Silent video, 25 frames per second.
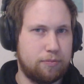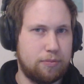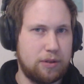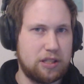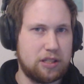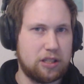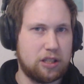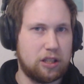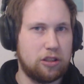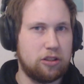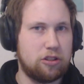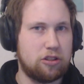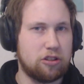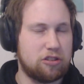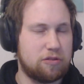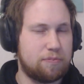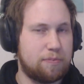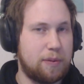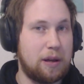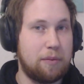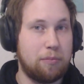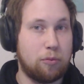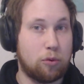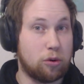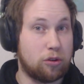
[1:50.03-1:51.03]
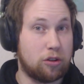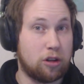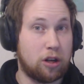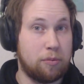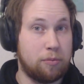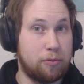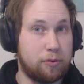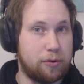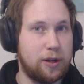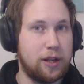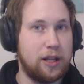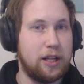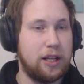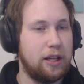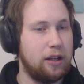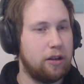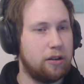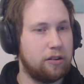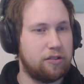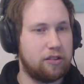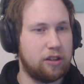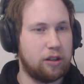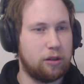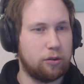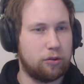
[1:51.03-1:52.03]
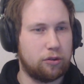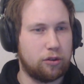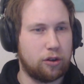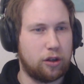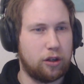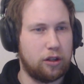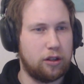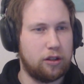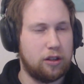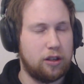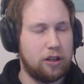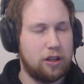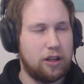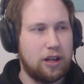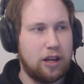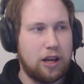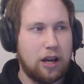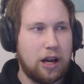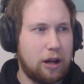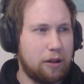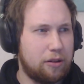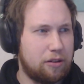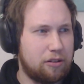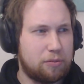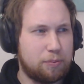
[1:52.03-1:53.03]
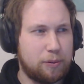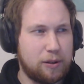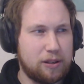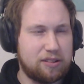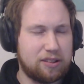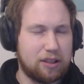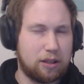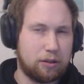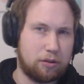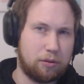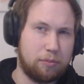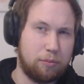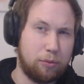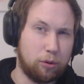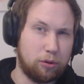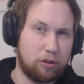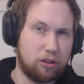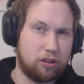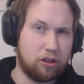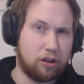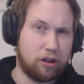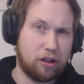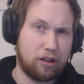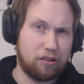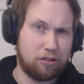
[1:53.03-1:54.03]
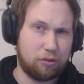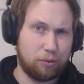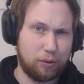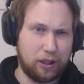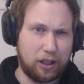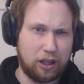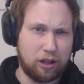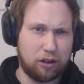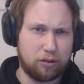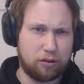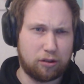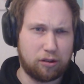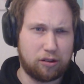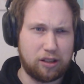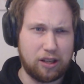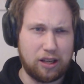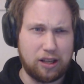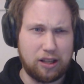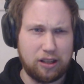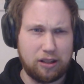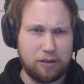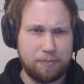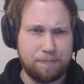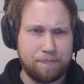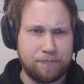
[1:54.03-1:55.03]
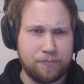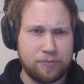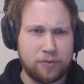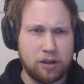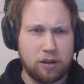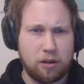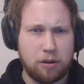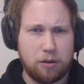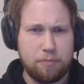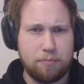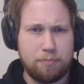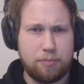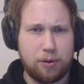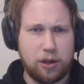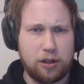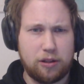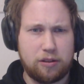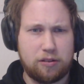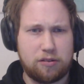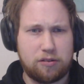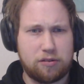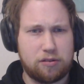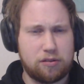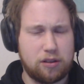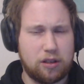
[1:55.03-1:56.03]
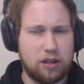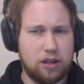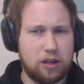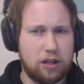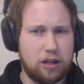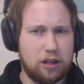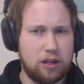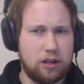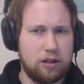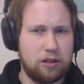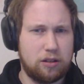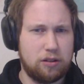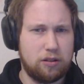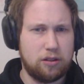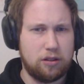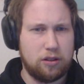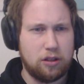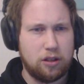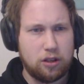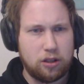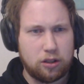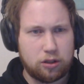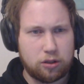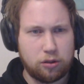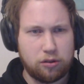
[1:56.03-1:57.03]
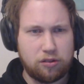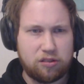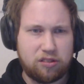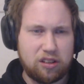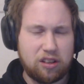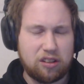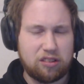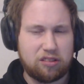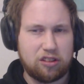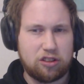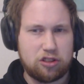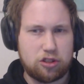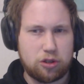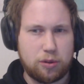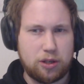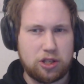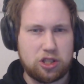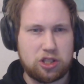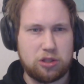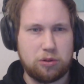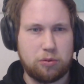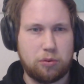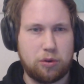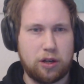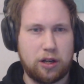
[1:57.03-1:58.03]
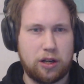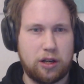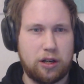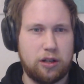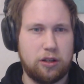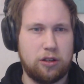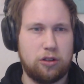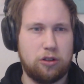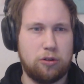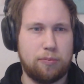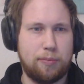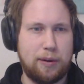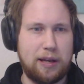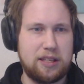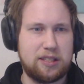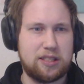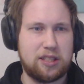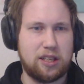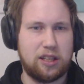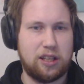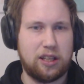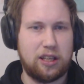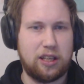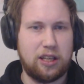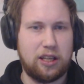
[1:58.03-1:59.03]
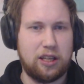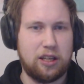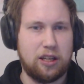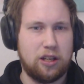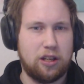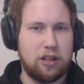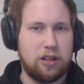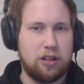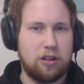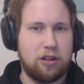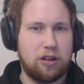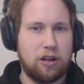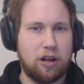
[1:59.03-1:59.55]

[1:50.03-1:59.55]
basically just spend more time draining on single target. How this plays out on multi-target is really hard to tell, but could see a situation where you basically